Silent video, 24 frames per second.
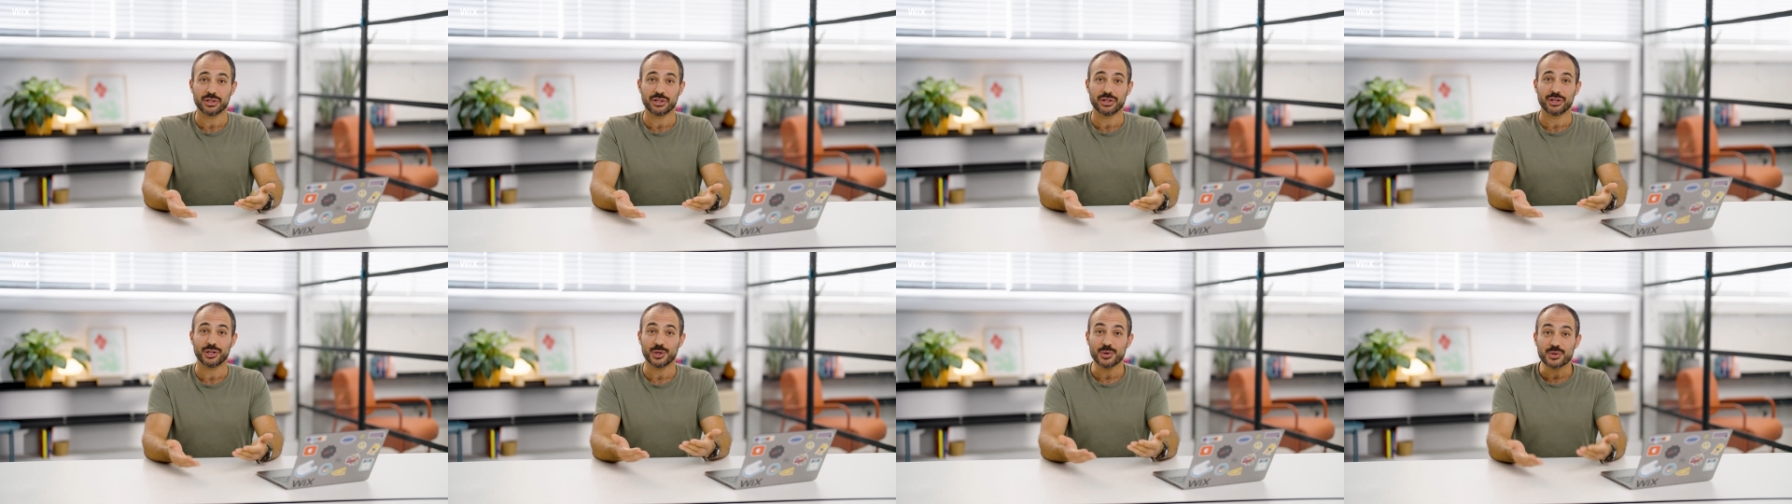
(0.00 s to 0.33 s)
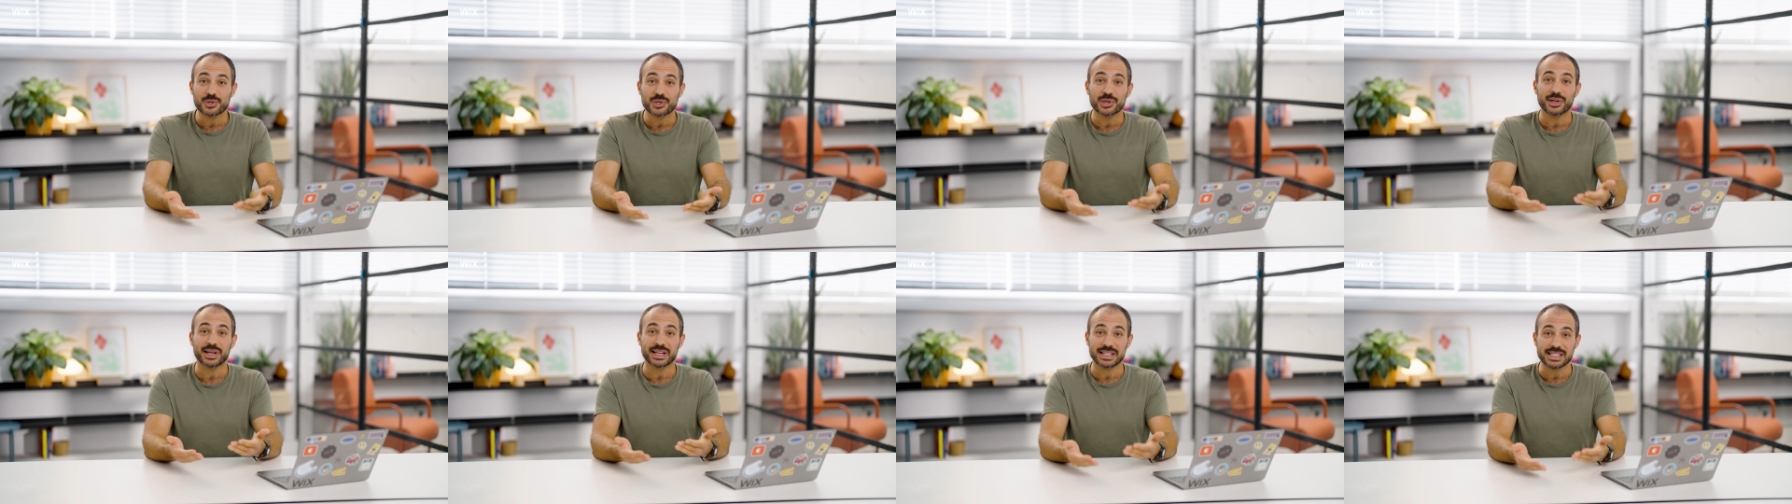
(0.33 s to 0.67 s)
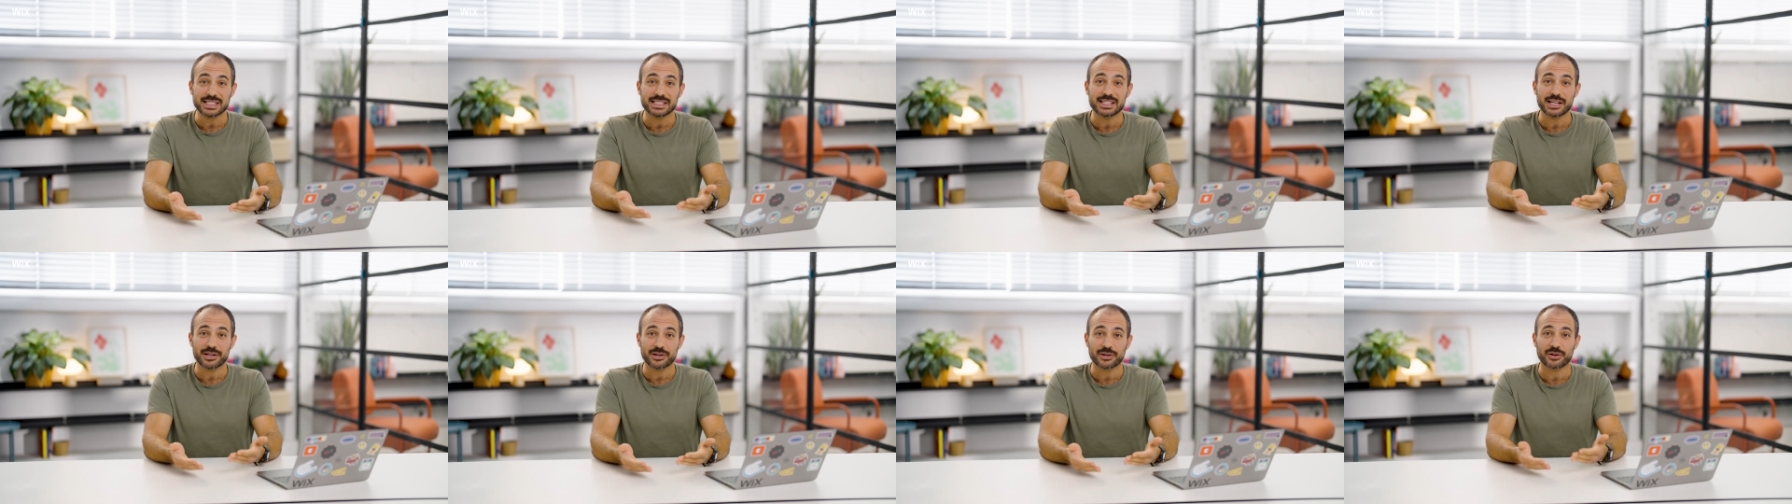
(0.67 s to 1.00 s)
you should
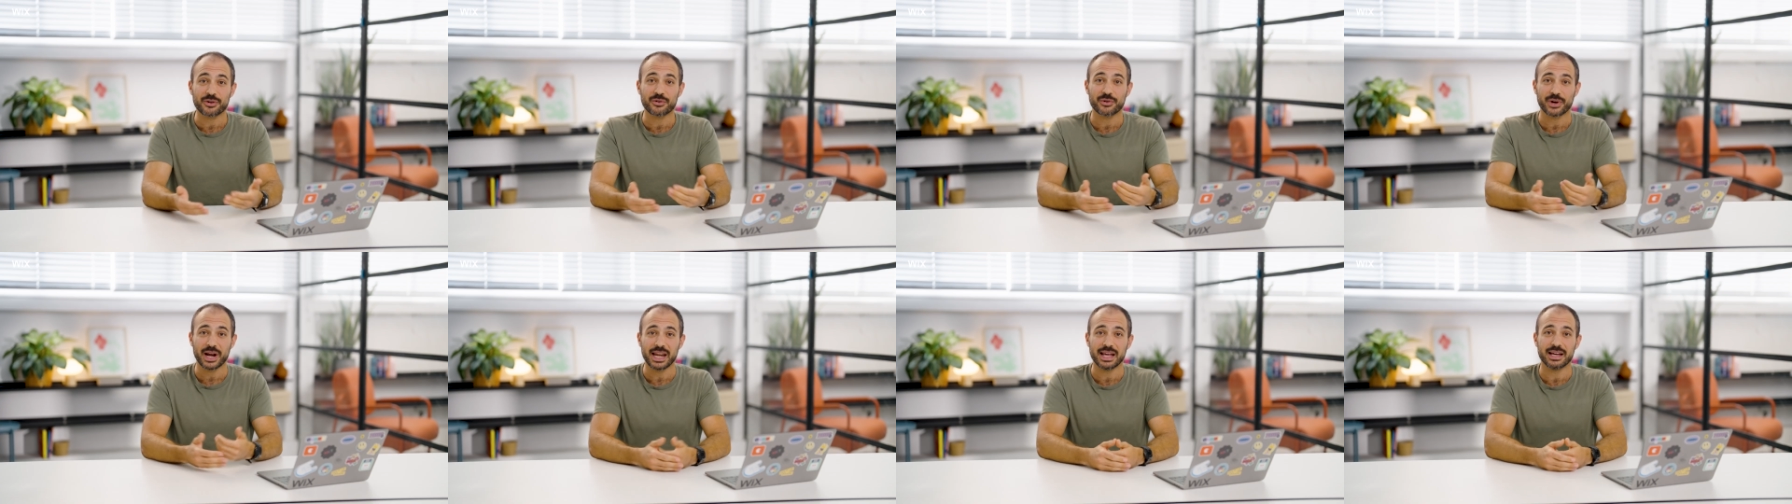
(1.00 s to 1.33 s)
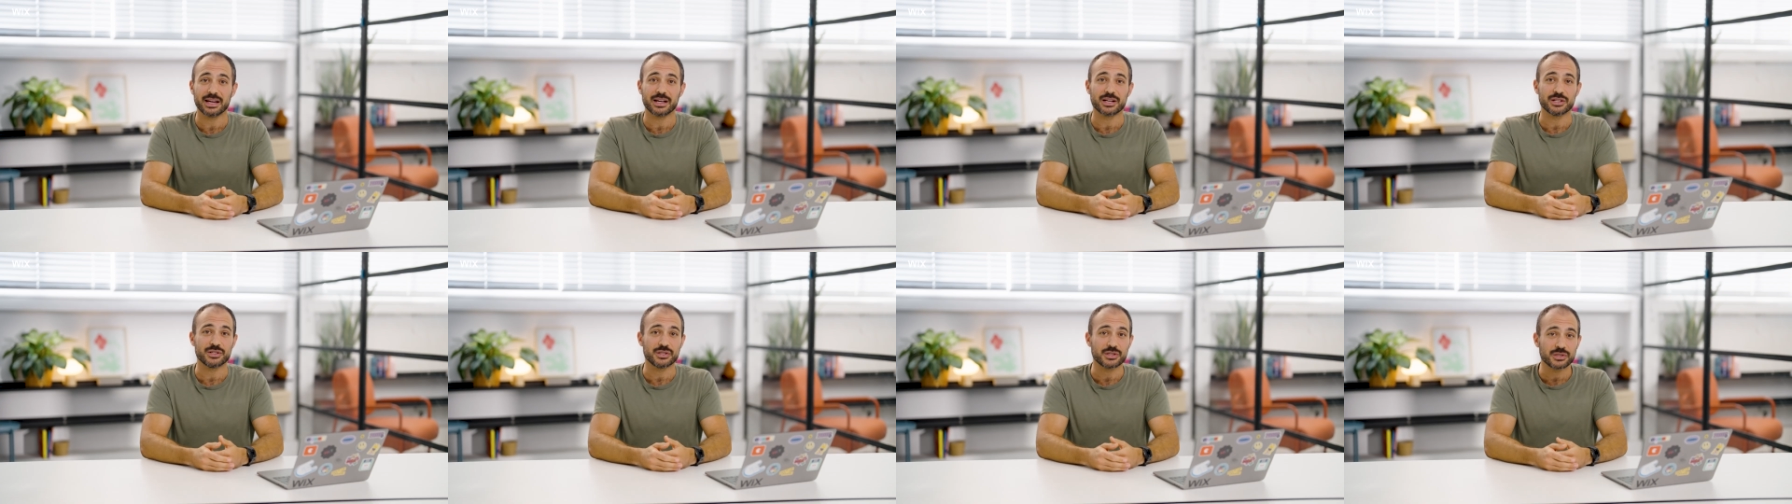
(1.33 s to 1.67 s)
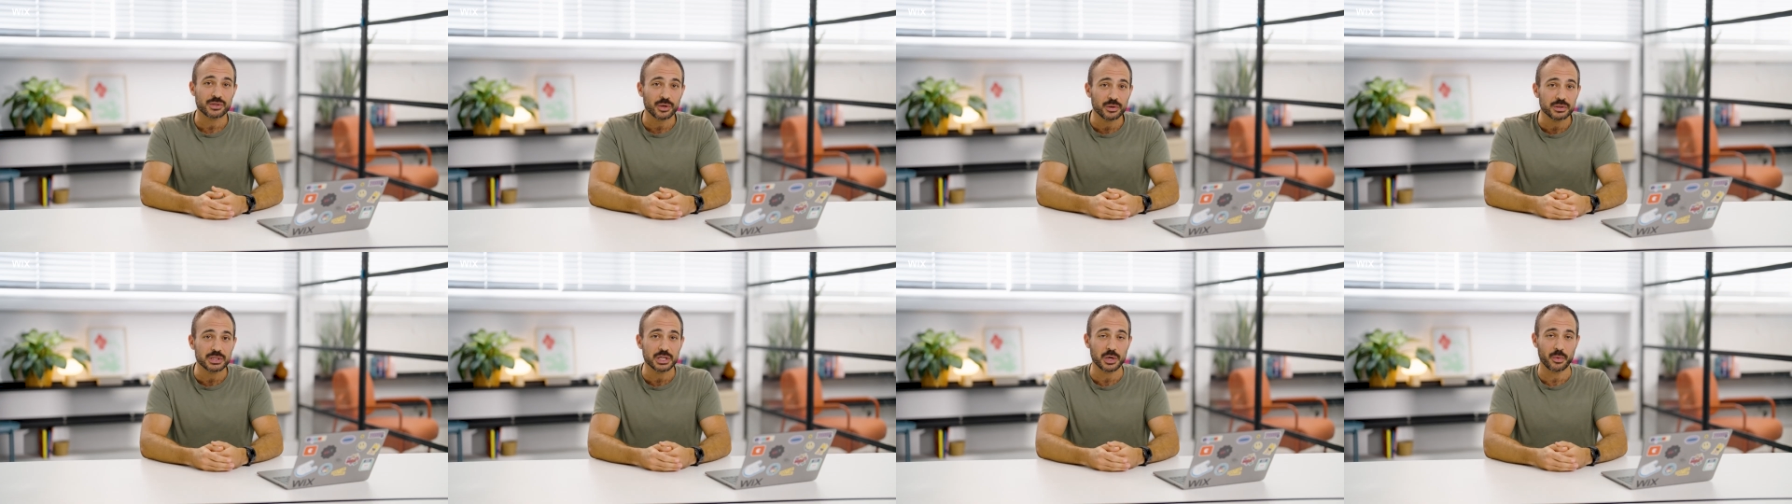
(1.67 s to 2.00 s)
consider creating a
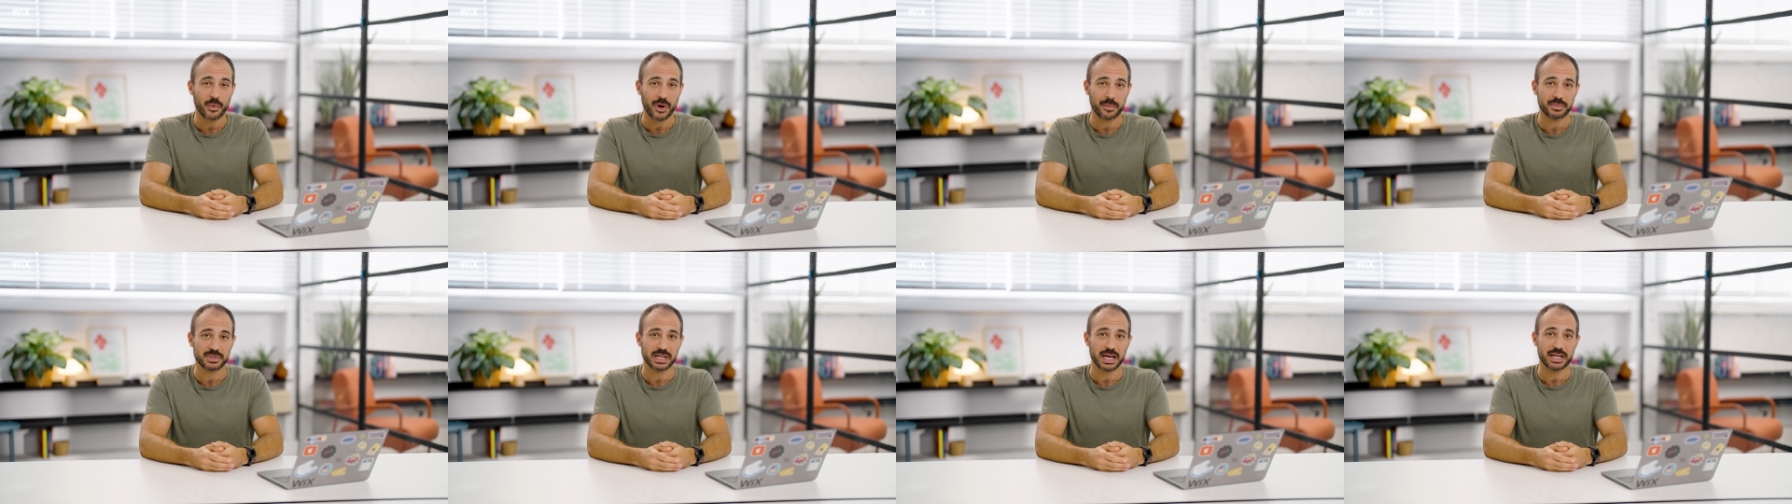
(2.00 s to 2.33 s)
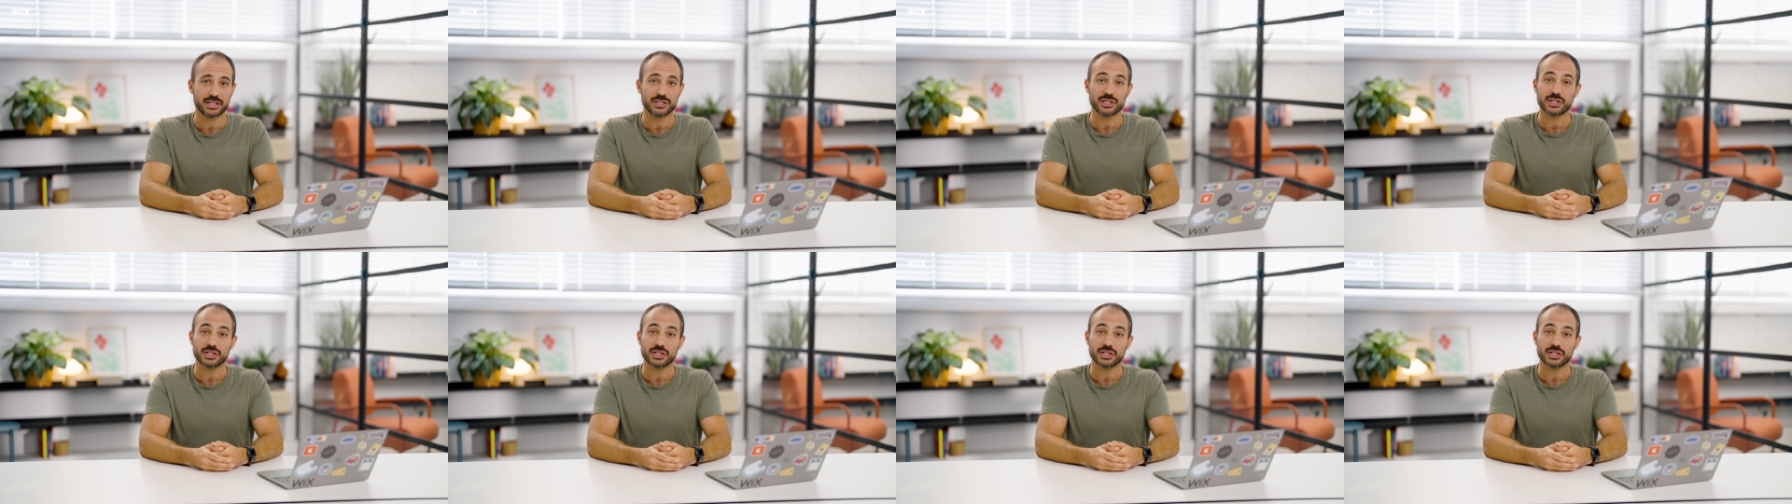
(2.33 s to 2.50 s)
consulting website